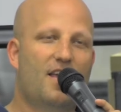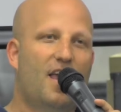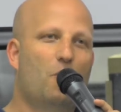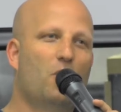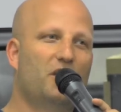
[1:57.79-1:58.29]

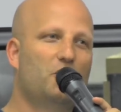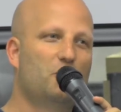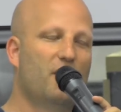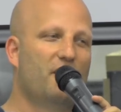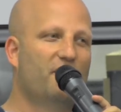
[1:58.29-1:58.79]
And what
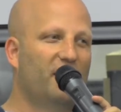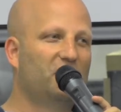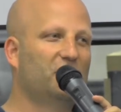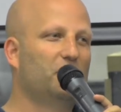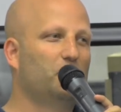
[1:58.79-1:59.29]
you
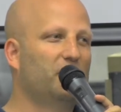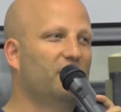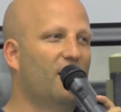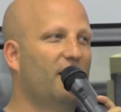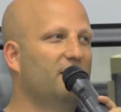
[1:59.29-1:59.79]
eventually
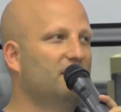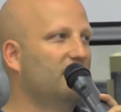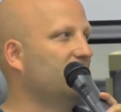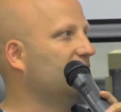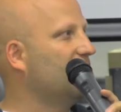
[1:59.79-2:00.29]

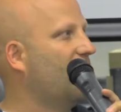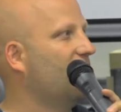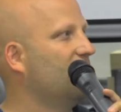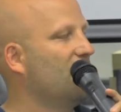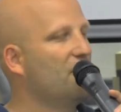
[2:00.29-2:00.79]
realize is
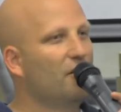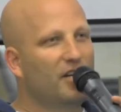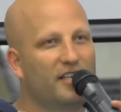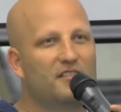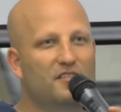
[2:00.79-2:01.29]
that there
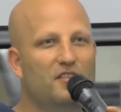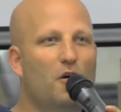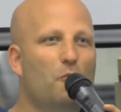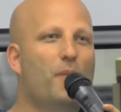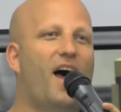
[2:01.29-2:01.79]
is
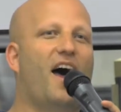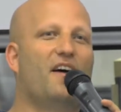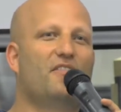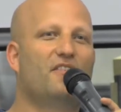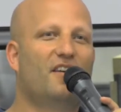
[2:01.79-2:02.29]
no path.